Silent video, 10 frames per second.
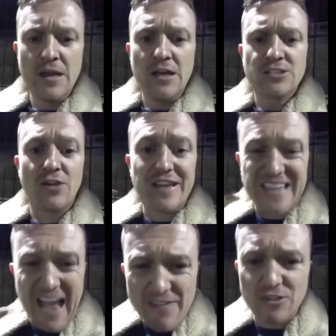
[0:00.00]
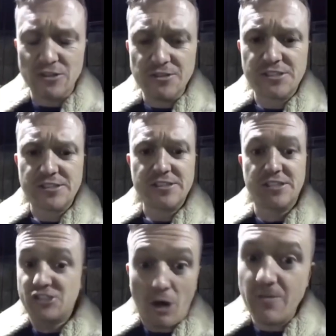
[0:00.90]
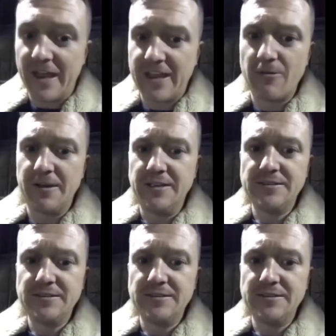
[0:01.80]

So there's evidence to show they're guilty.